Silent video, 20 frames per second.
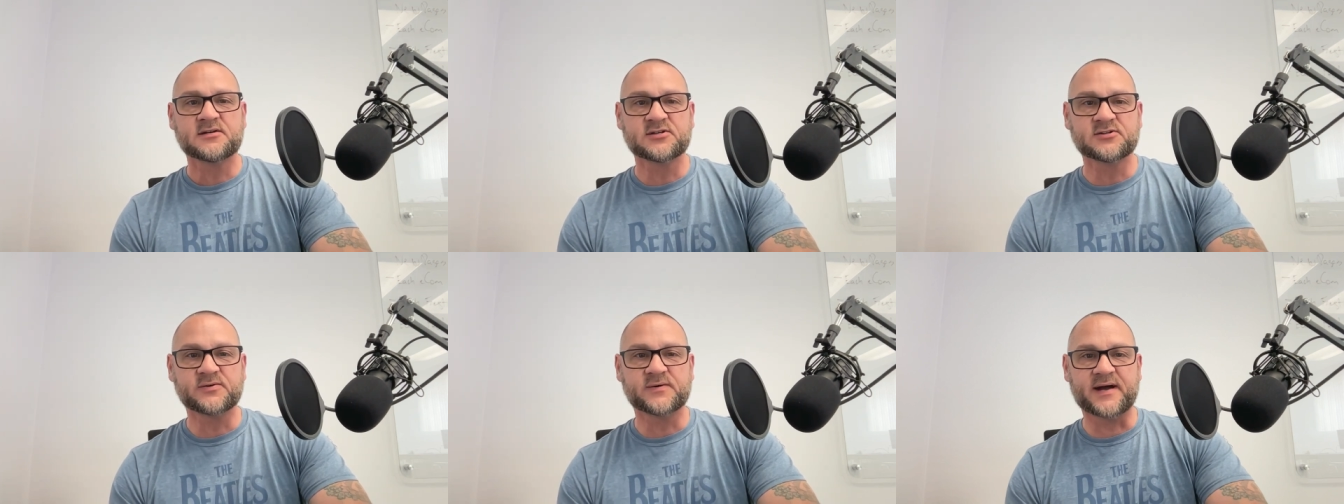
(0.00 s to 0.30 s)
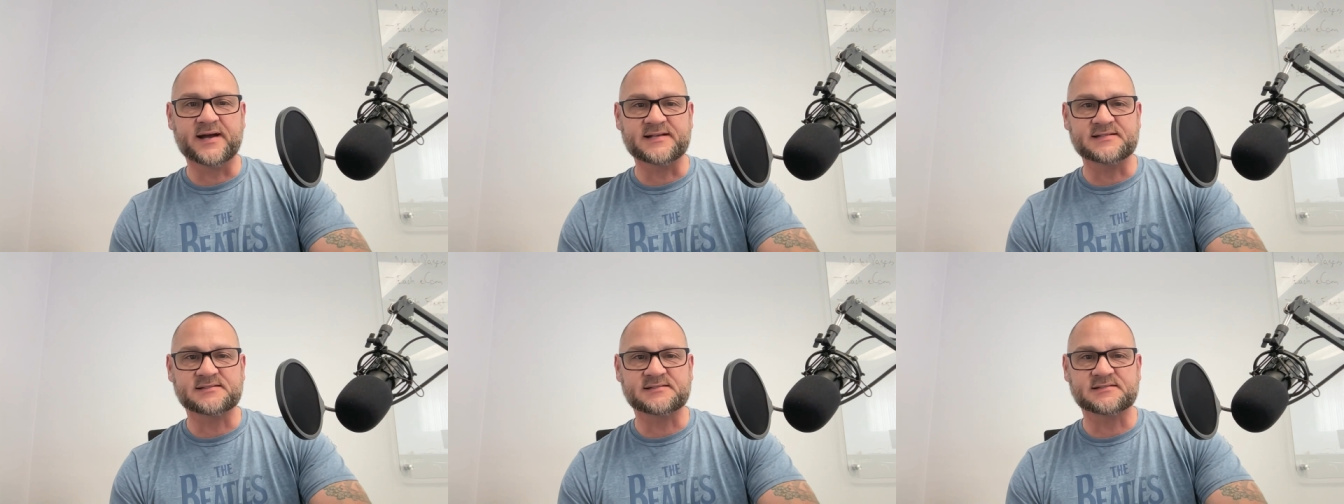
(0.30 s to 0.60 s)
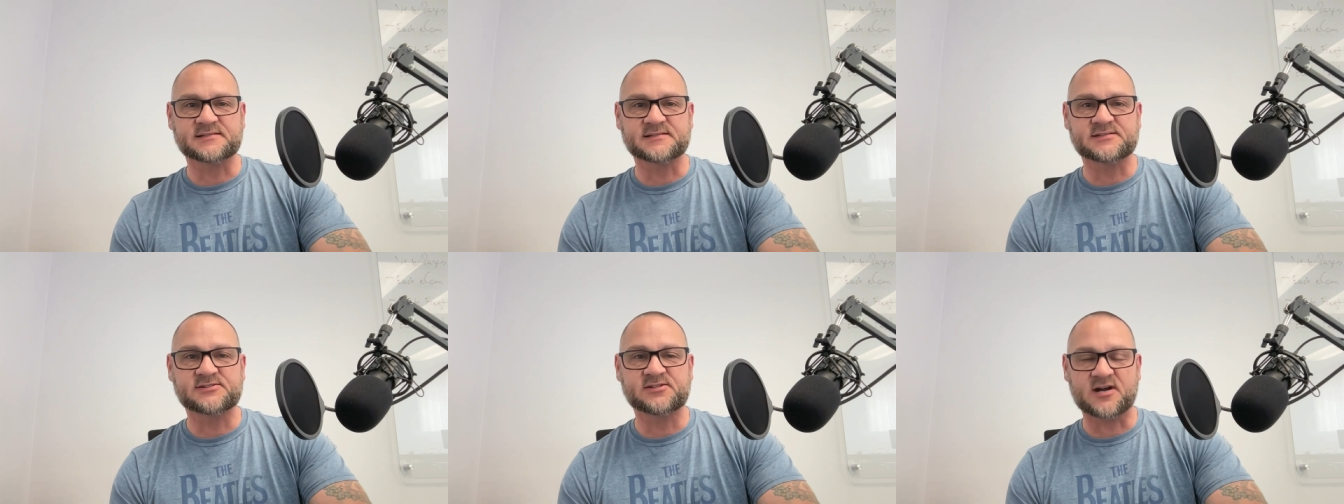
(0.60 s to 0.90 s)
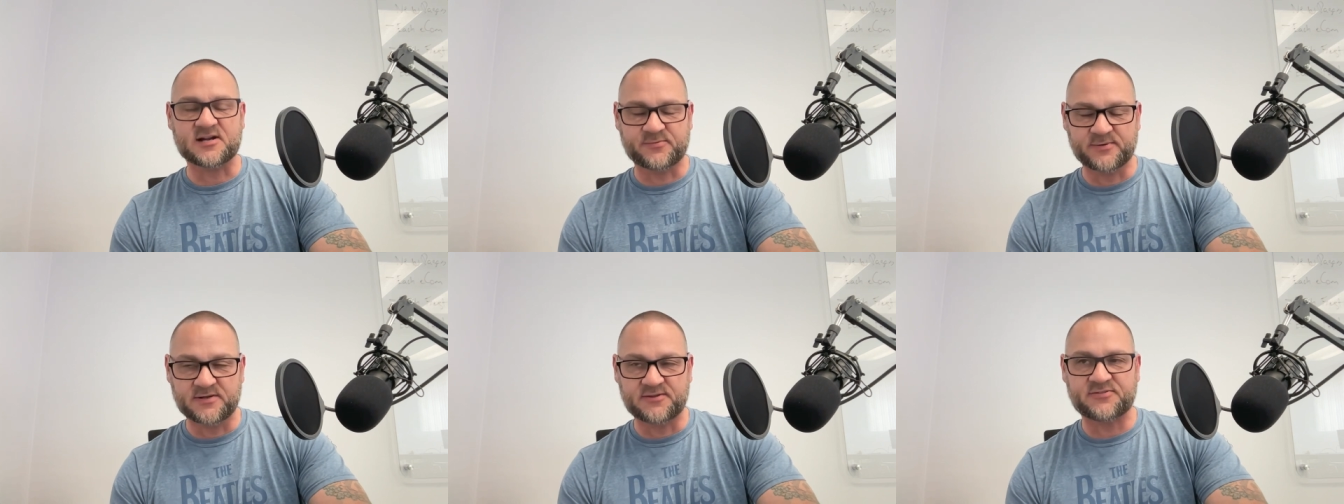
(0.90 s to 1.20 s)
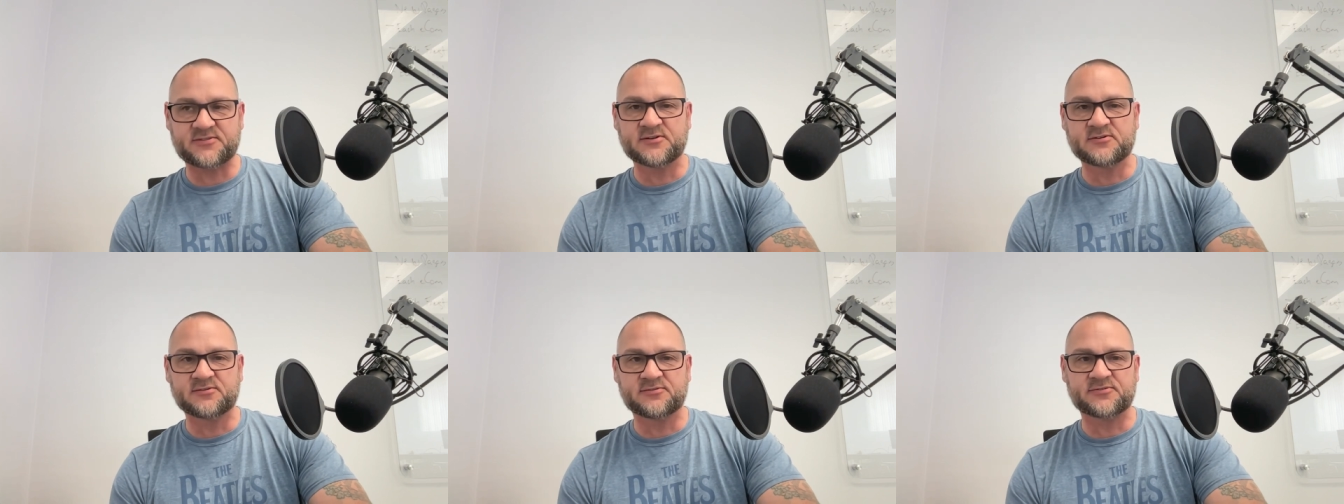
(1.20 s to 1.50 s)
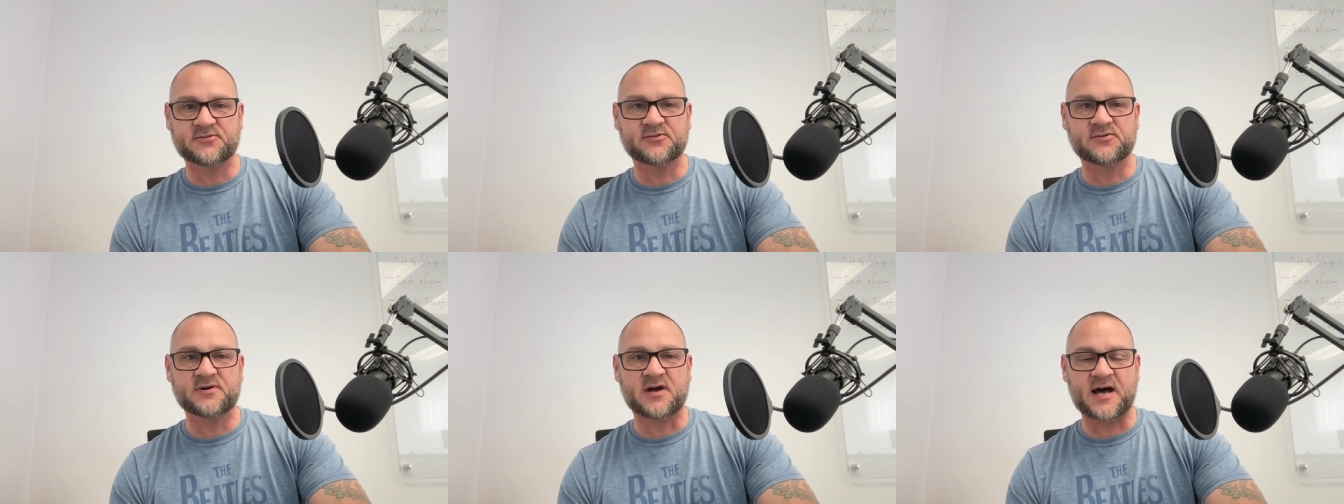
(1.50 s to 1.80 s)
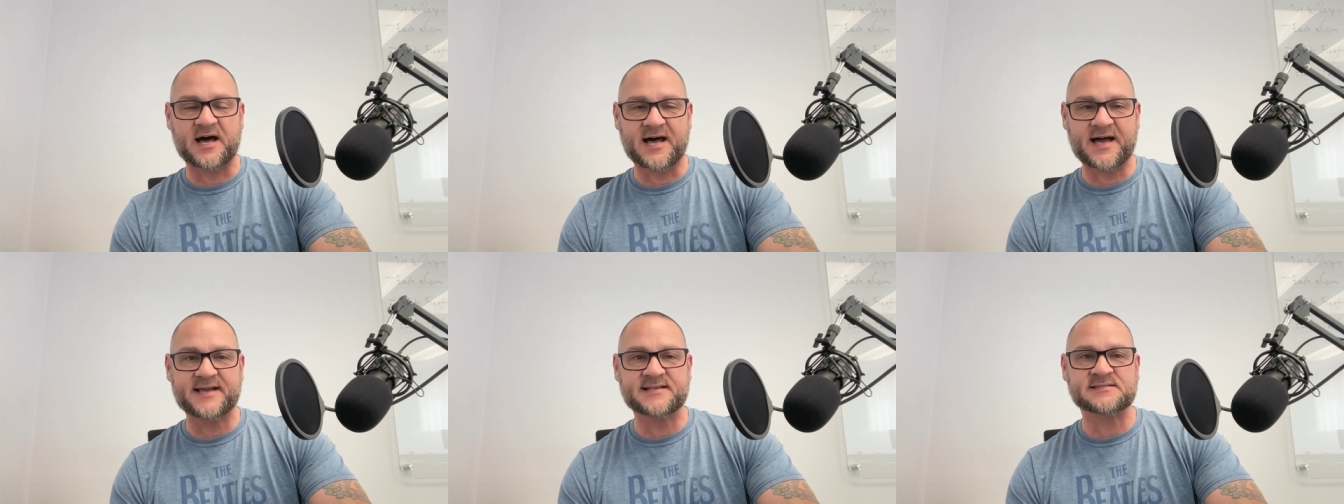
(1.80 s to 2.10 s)
who has stuck with you through
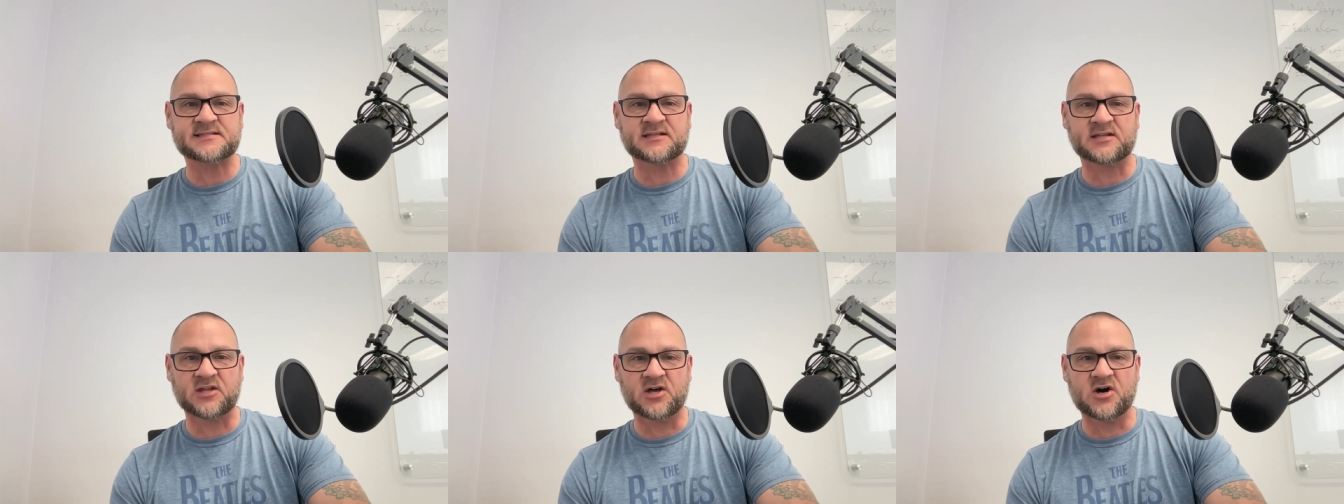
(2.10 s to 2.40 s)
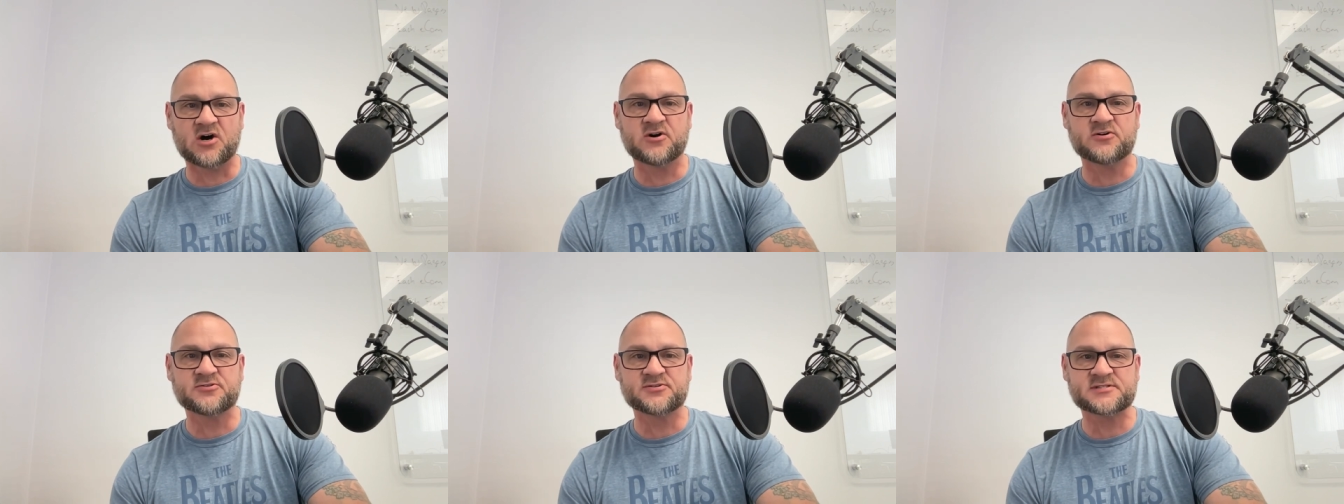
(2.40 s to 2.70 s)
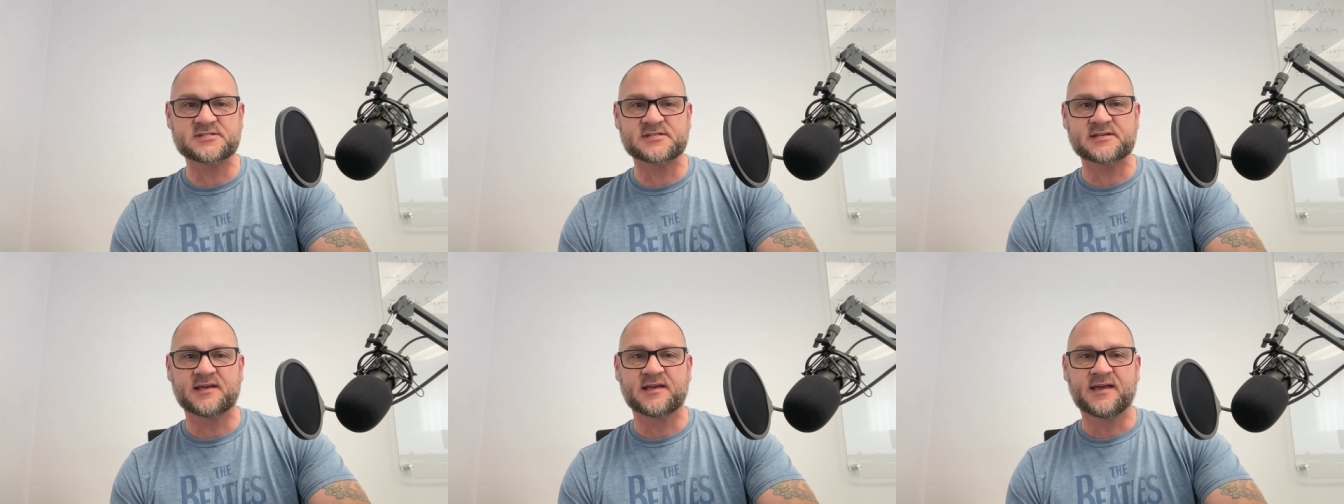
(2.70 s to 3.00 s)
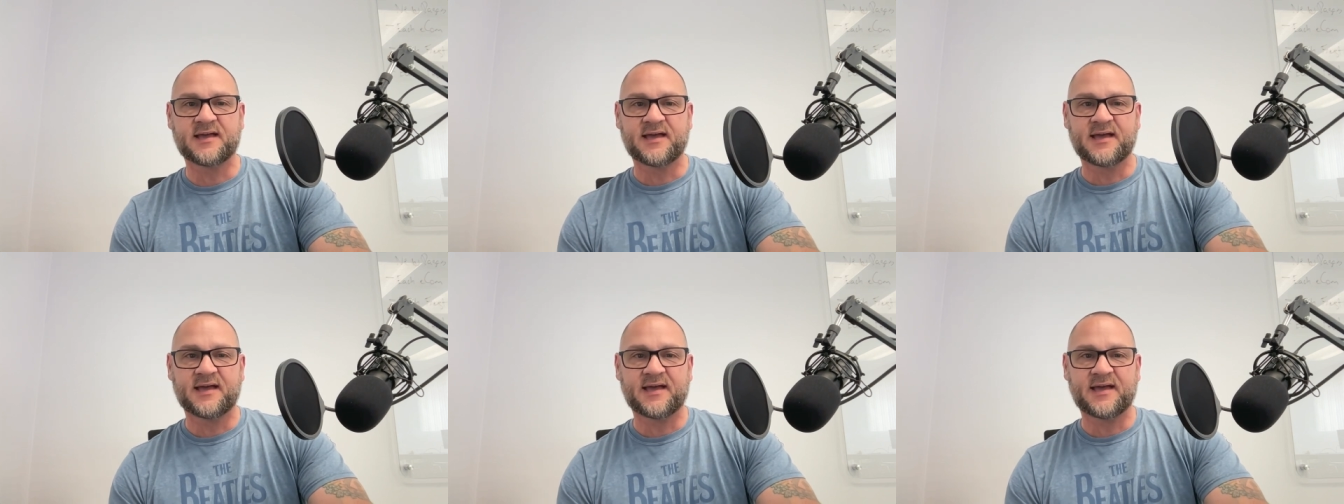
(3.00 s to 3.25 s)
highs and lows.